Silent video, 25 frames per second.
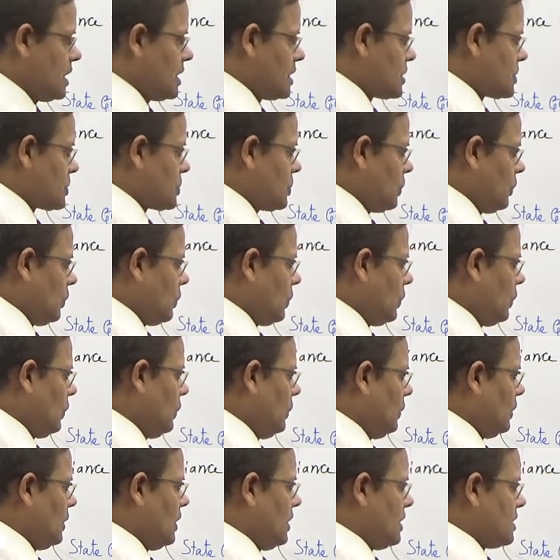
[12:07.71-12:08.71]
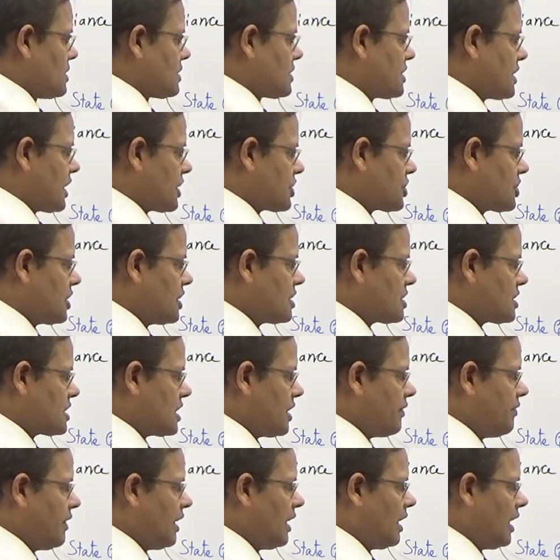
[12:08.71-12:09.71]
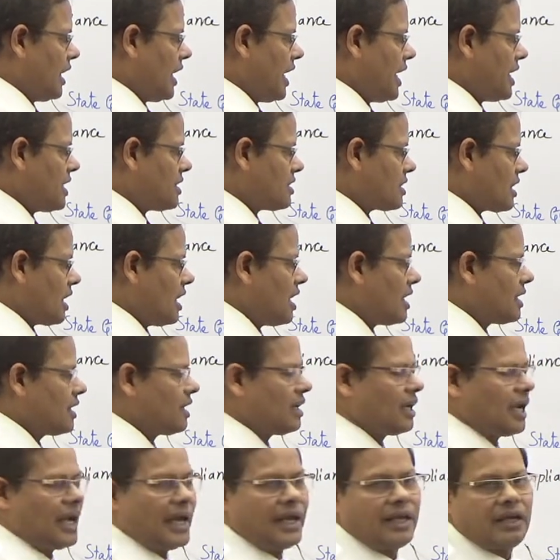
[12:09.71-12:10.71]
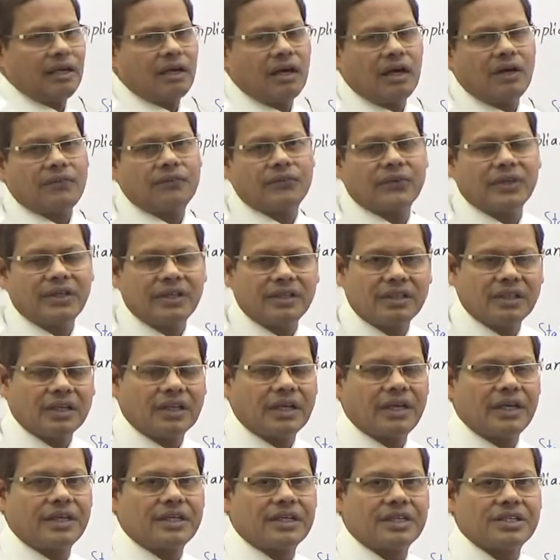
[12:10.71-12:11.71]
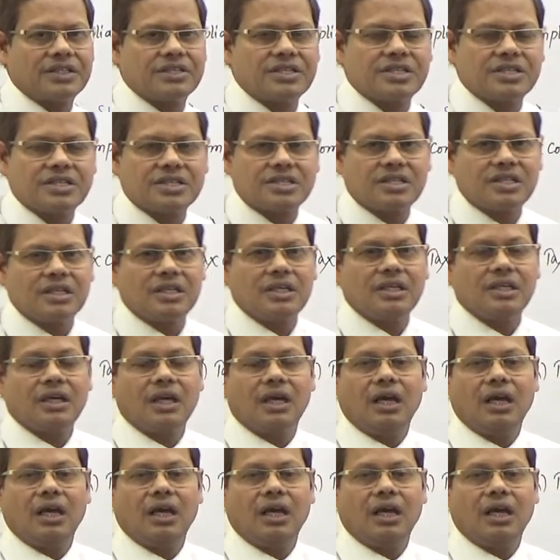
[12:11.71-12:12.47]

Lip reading: So, section 7, 8 and 9 of integrated GST